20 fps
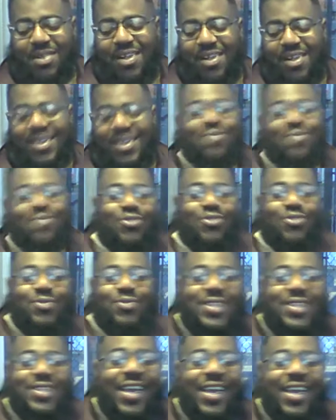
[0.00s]
And I'm cool
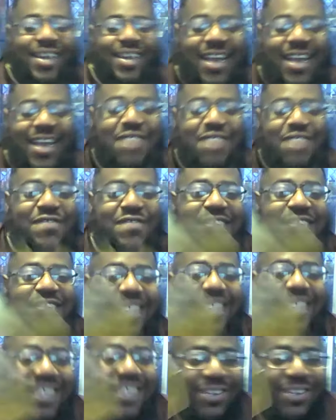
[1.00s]
with that. I ain't finna
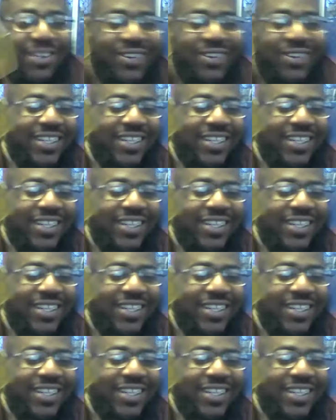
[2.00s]
cling on